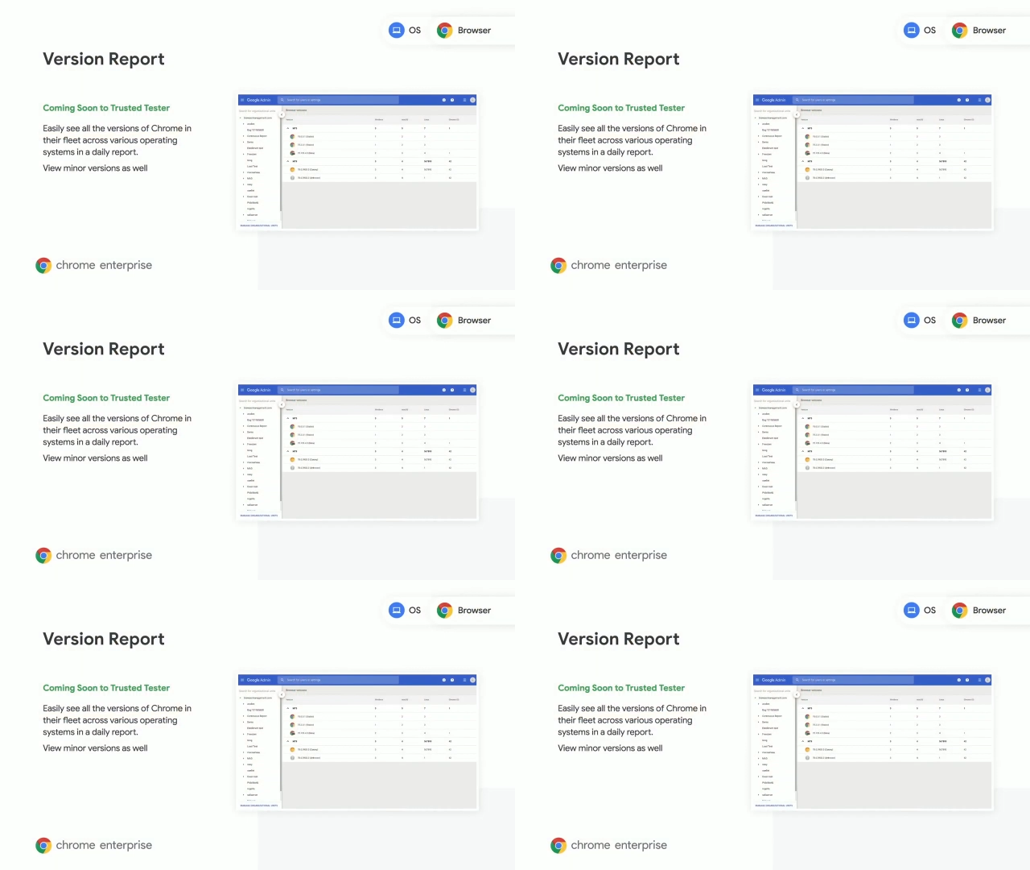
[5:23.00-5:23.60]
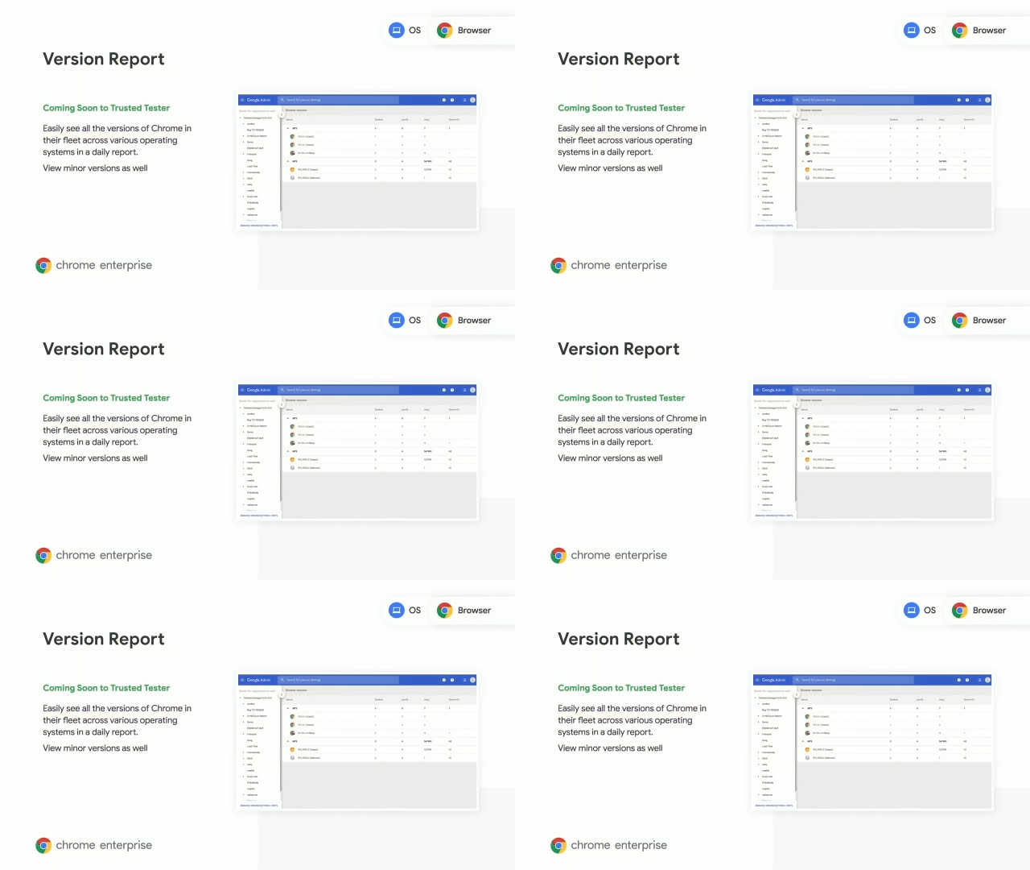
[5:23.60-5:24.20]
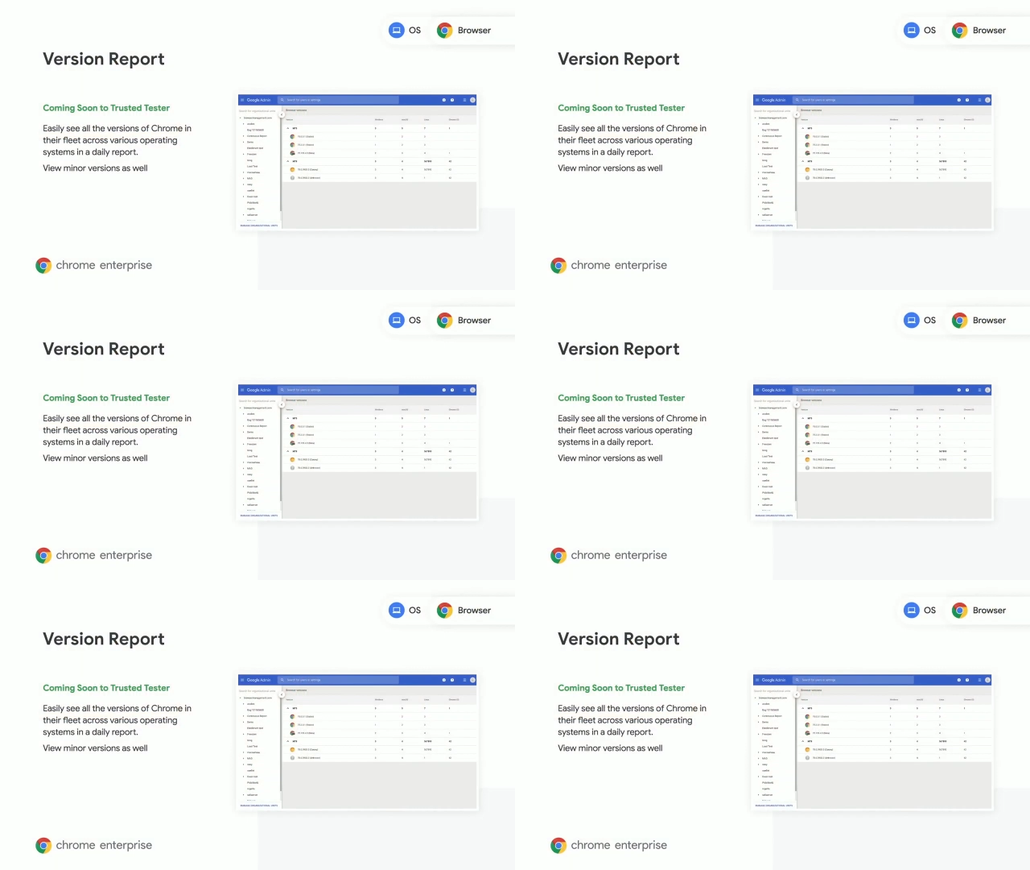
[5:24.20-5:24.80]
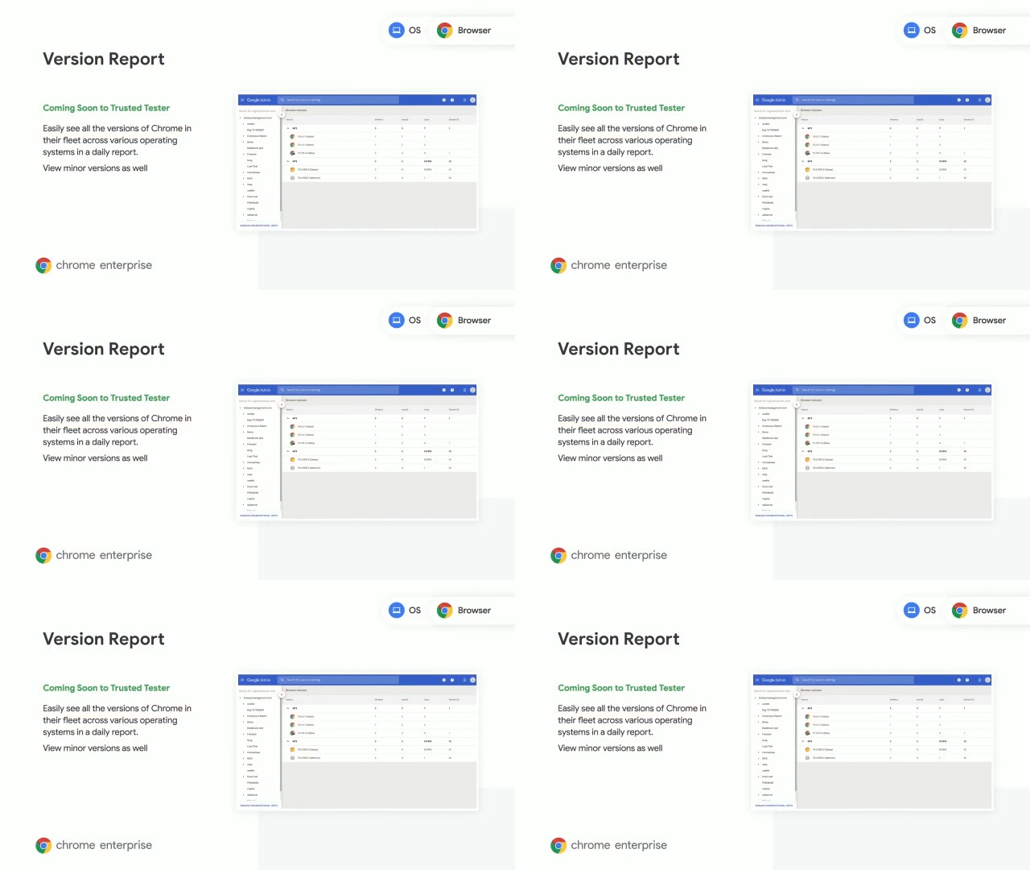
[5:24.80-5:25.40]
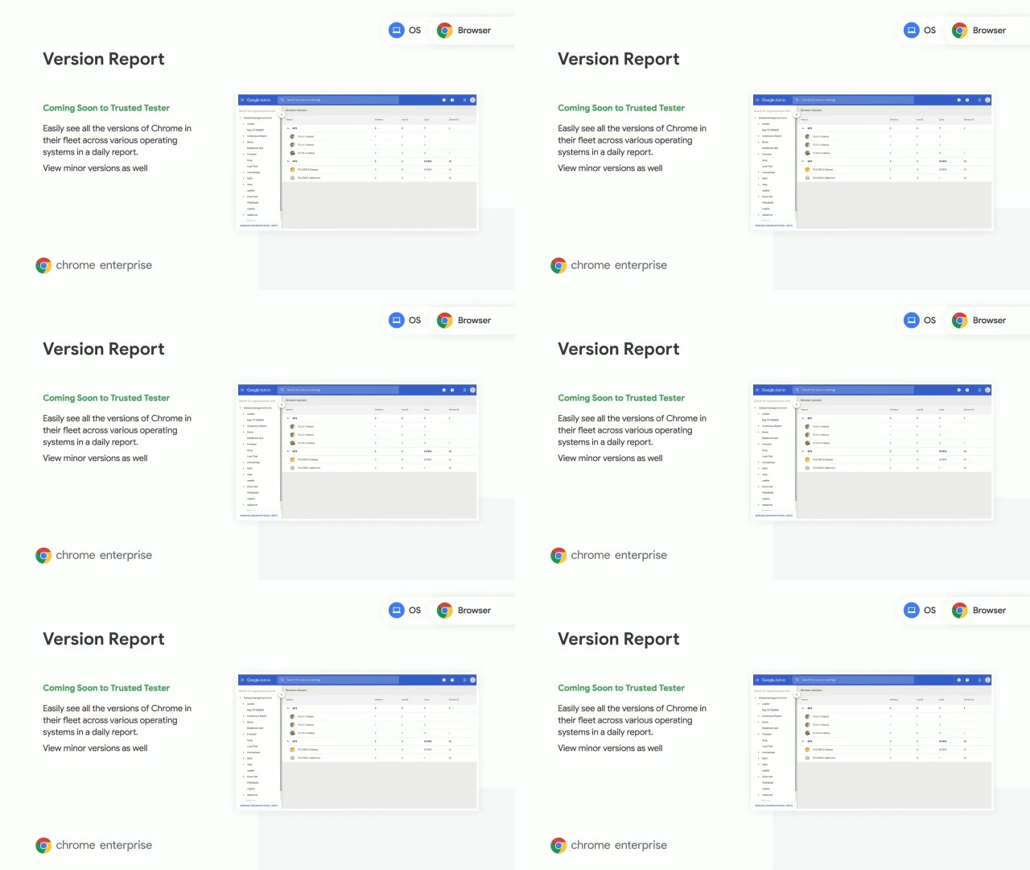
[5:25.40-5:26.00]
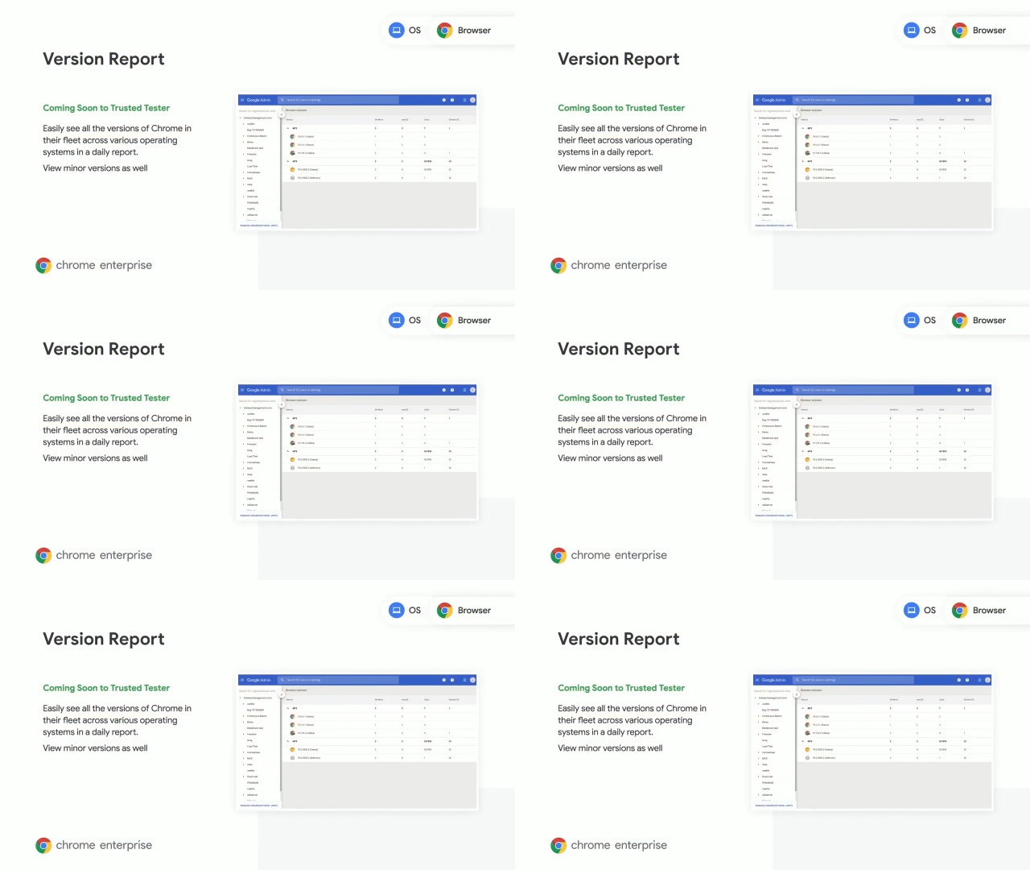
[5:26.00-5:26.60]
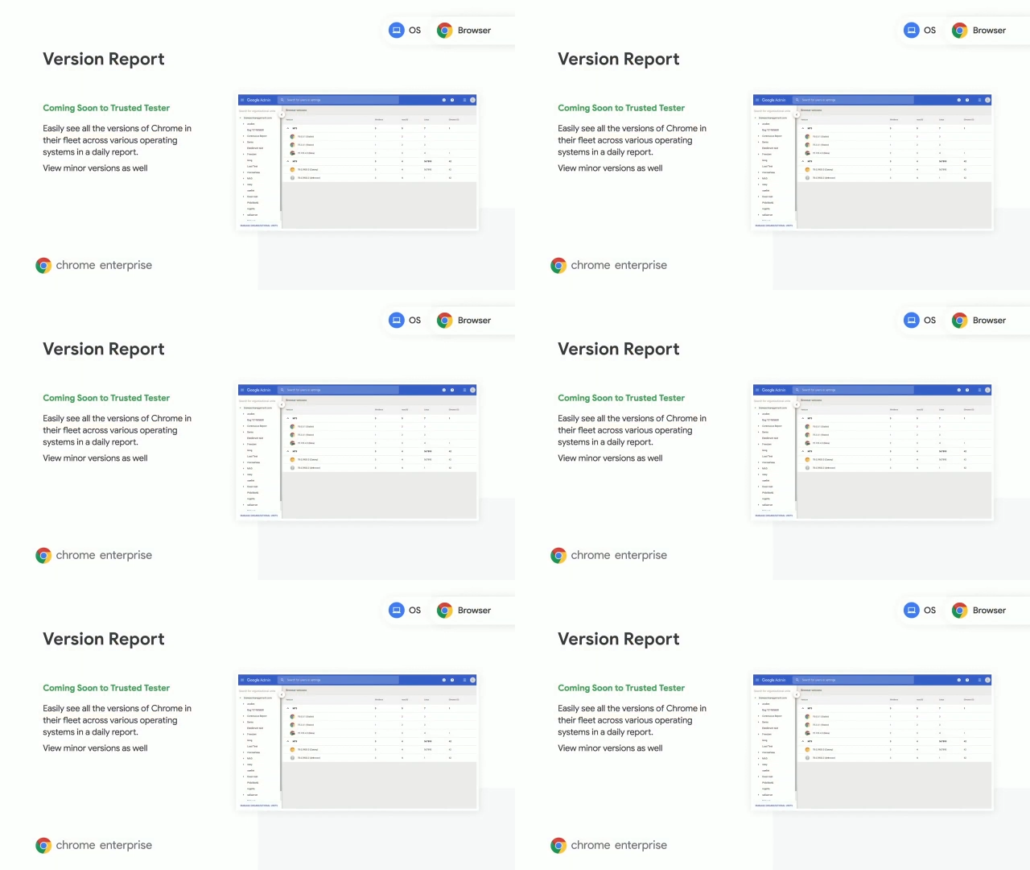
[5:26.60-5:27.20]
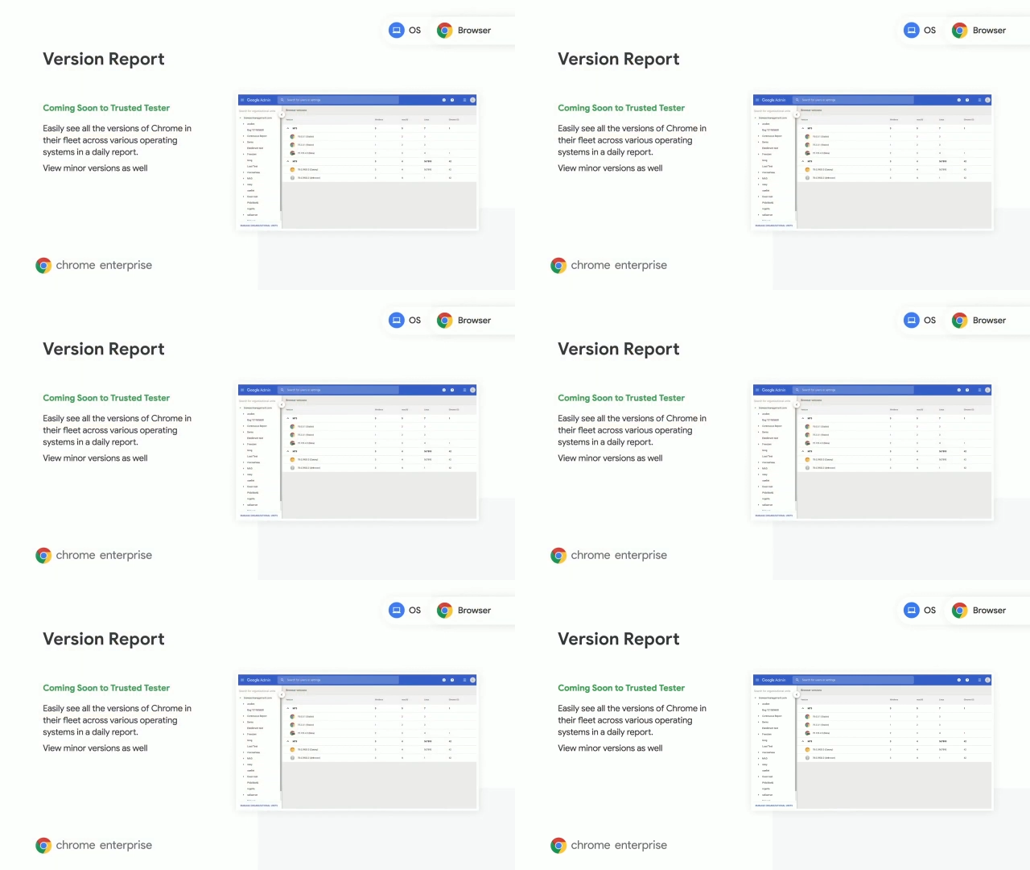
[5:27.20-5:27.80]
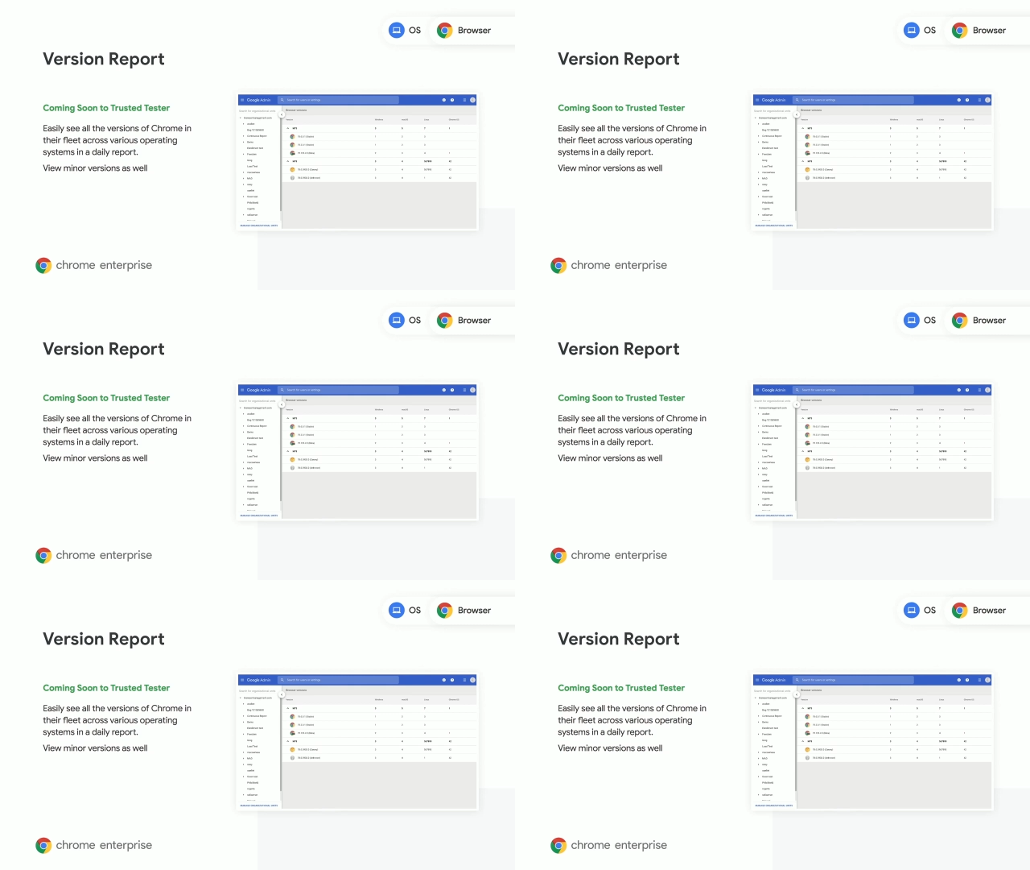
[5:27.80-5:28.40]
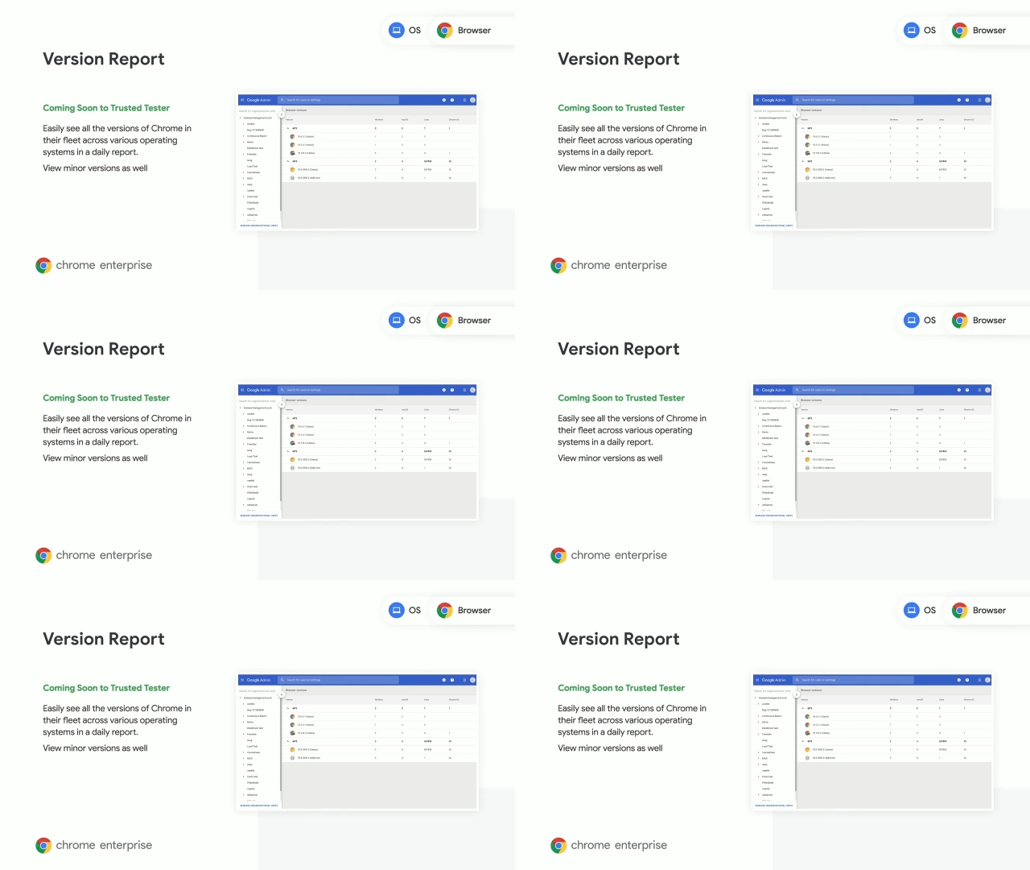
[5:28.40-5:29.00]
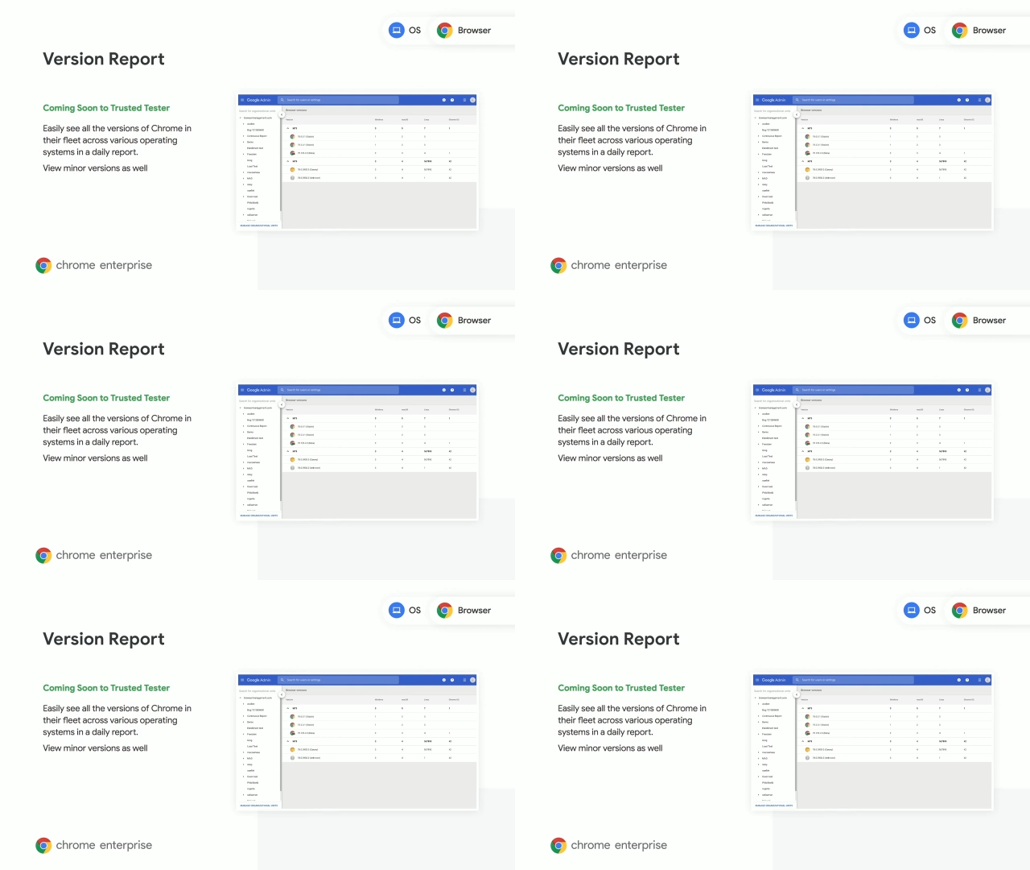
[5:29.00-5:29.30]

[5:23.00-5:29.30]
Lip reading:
[unreadable: no face in view]